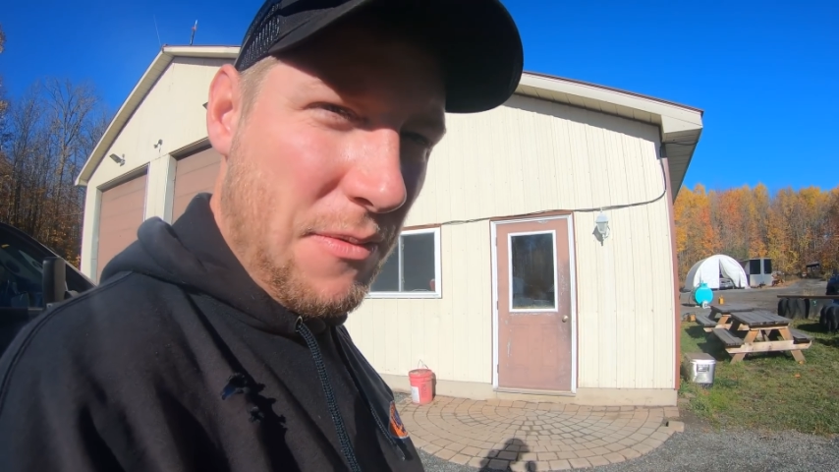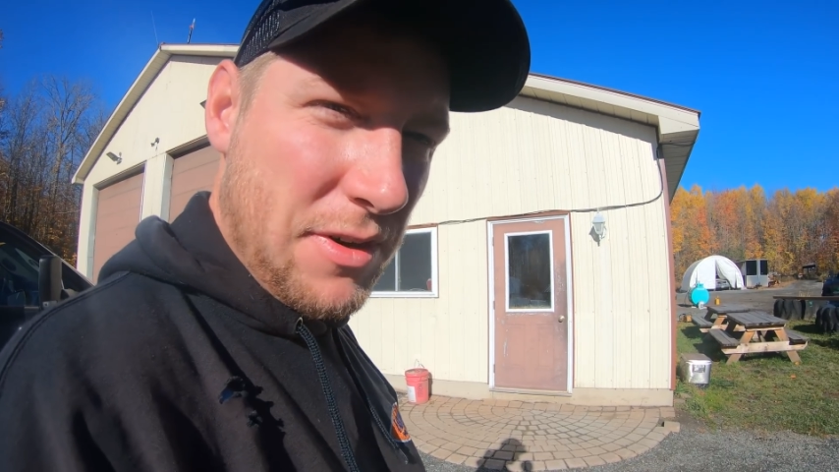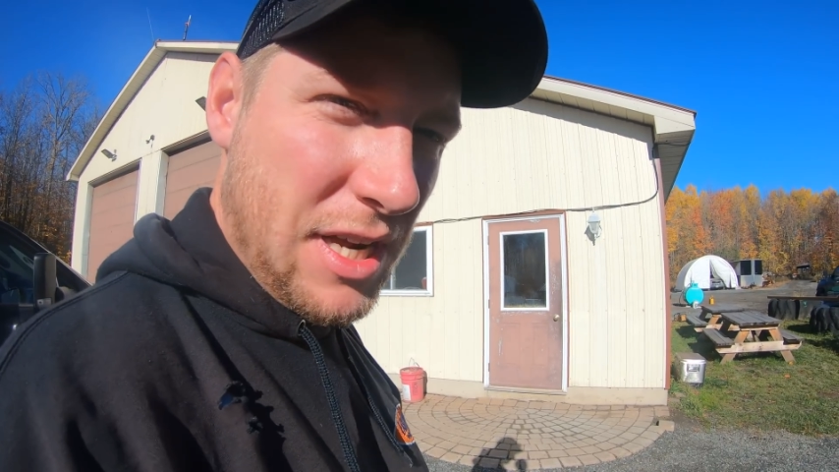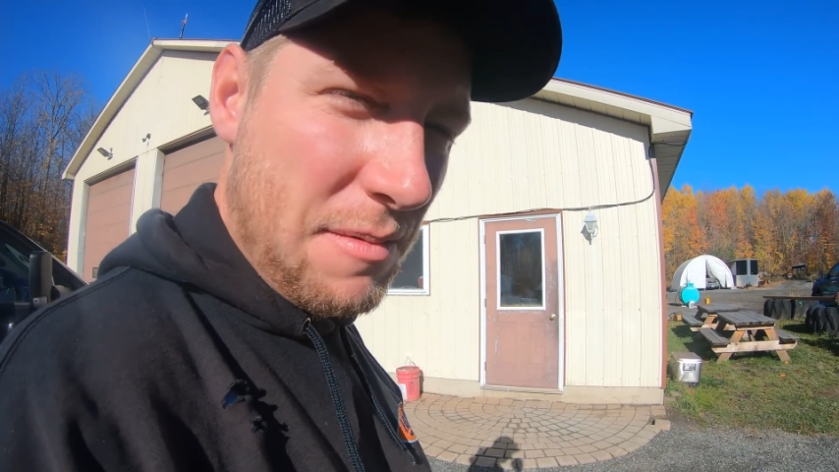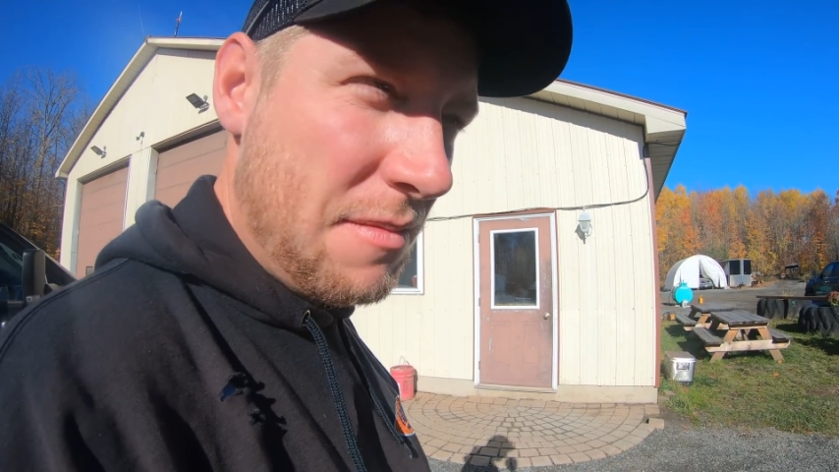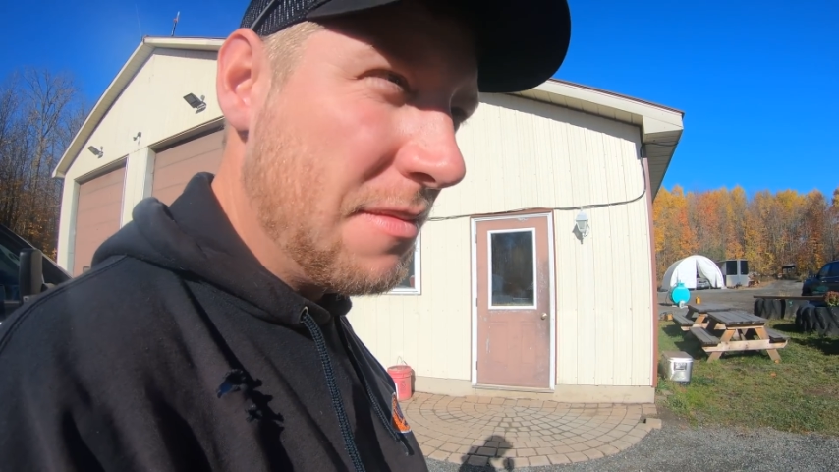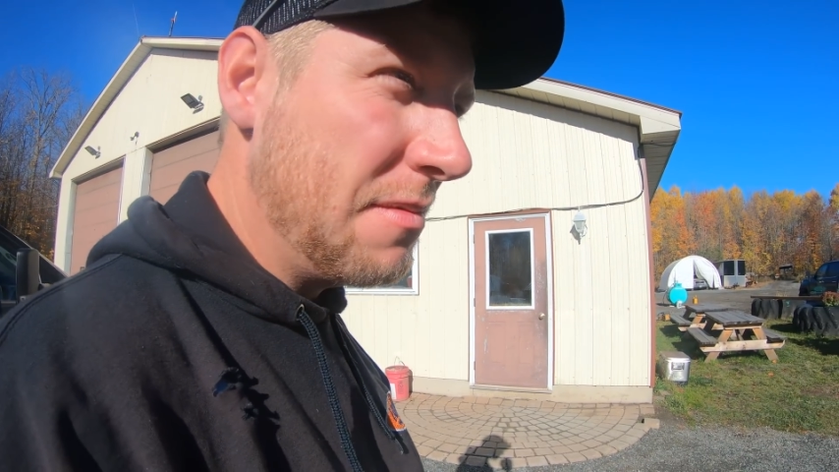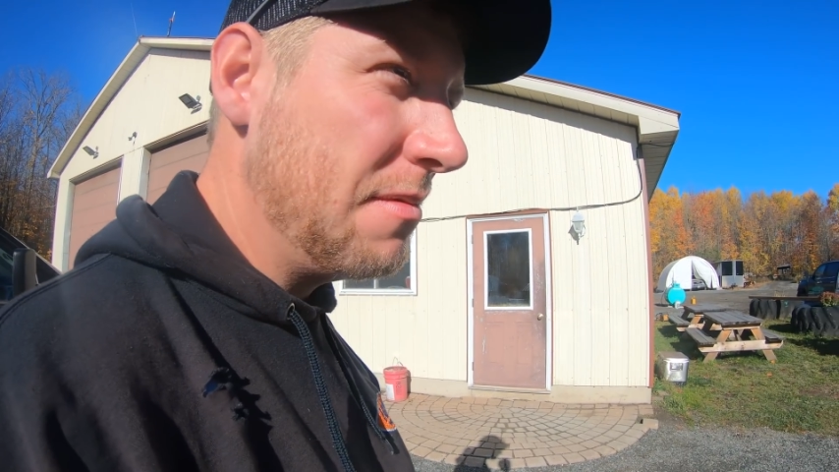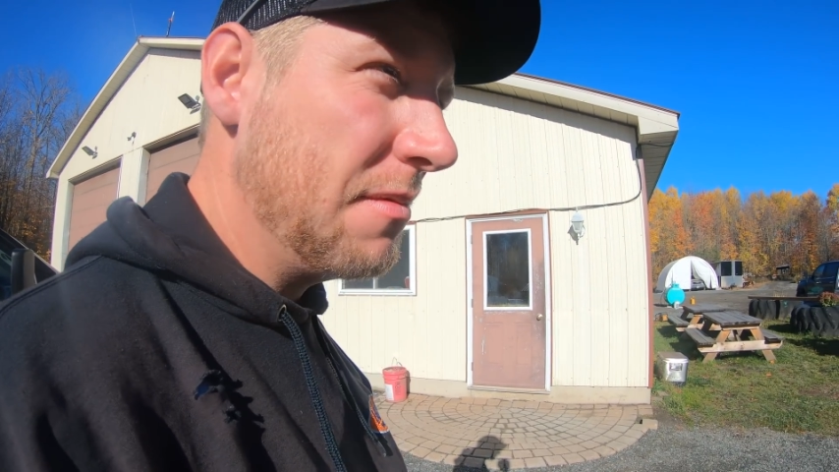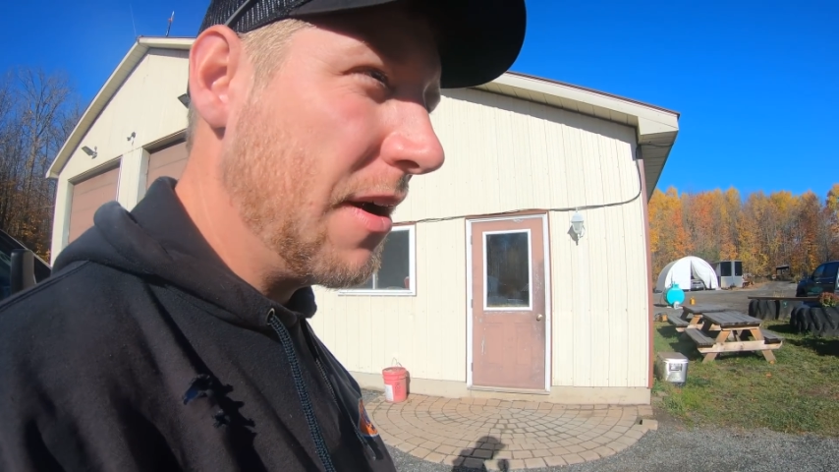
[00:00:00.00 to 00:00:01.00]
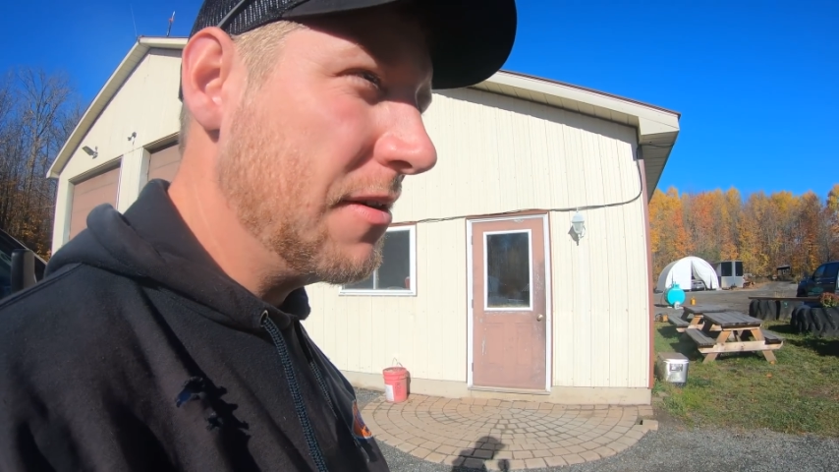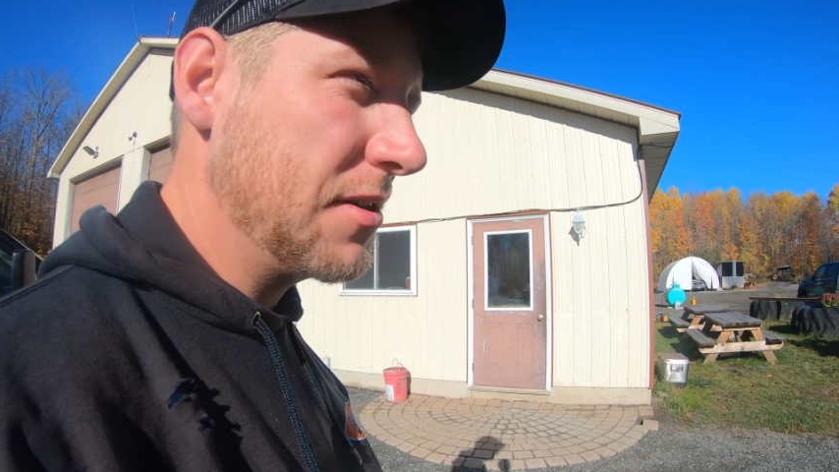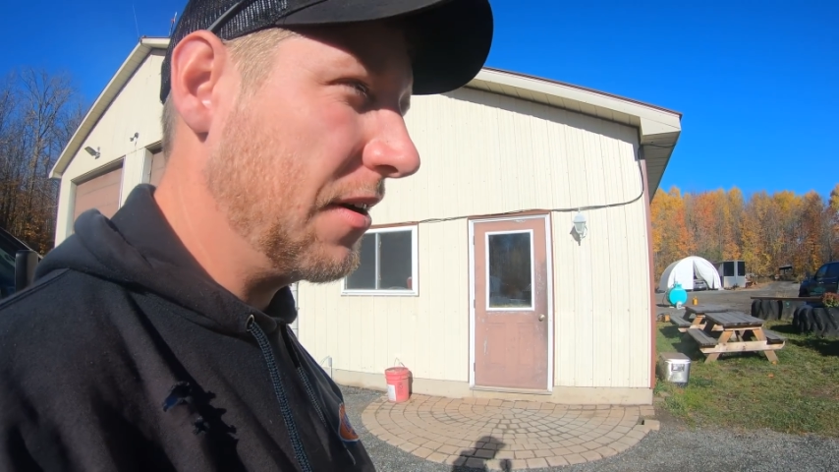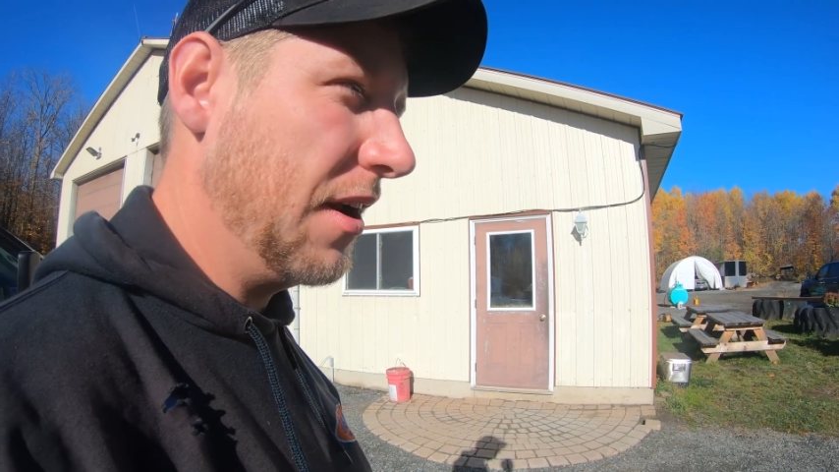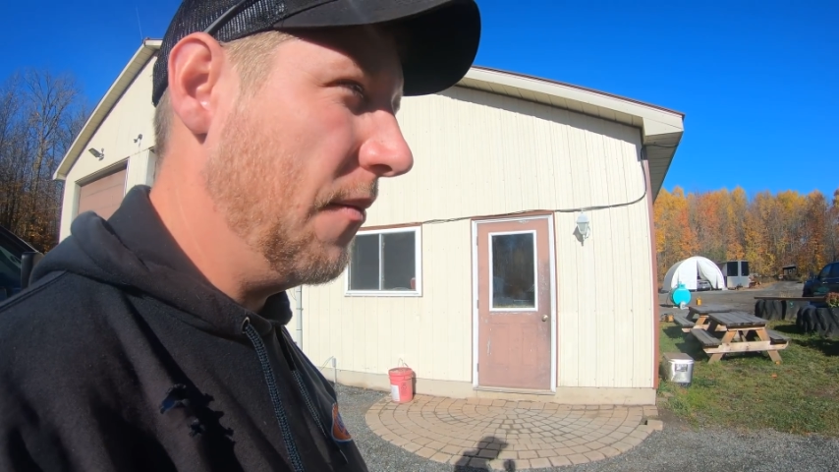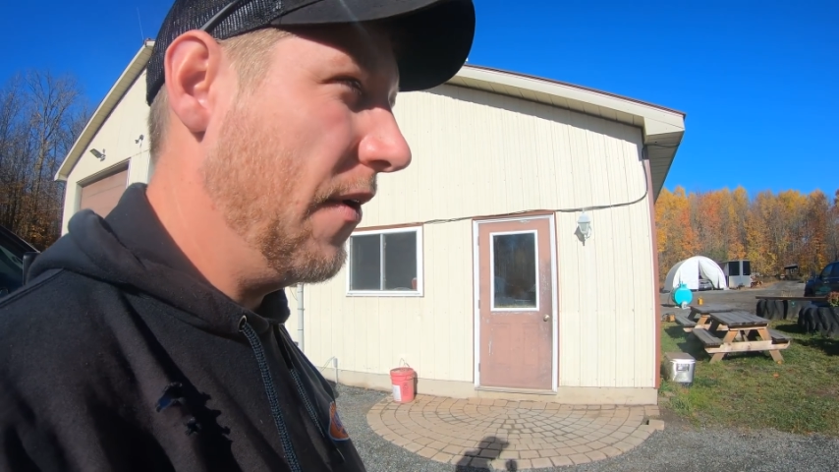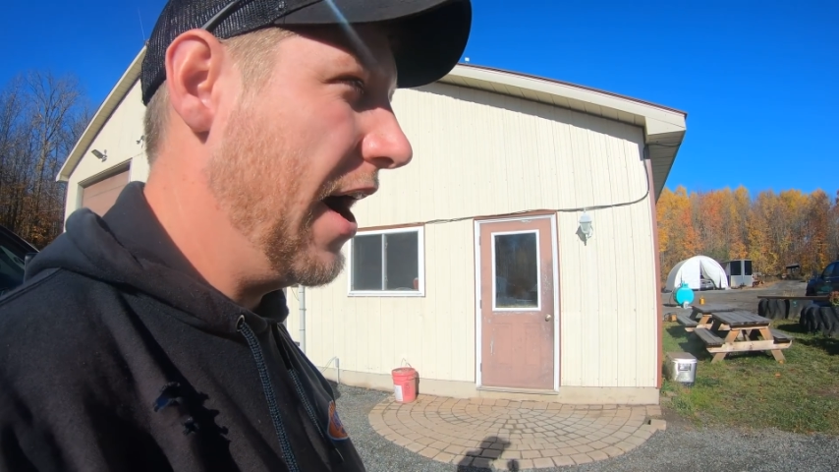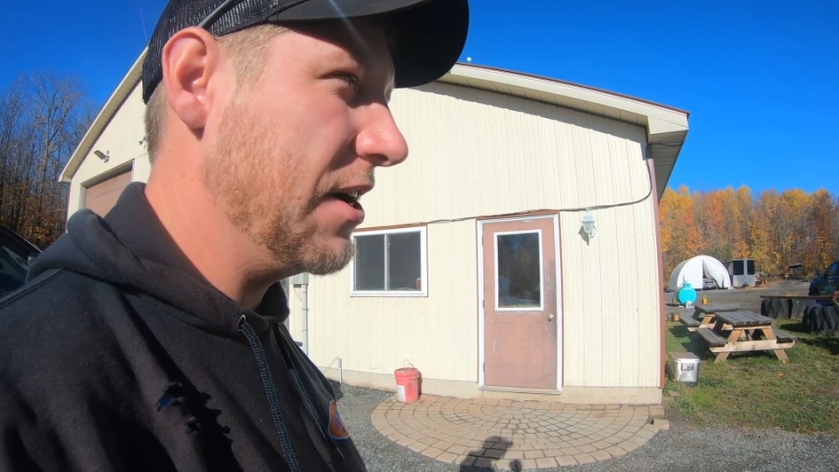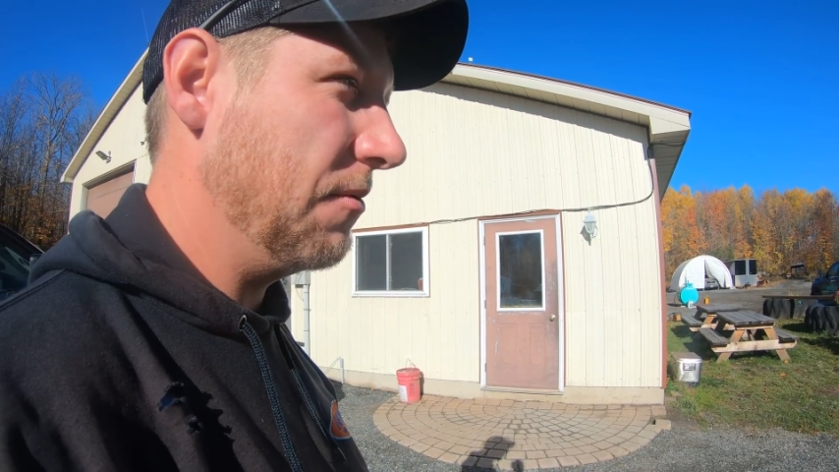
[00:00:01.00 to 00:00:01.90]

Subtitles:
we're some huge conglomeration.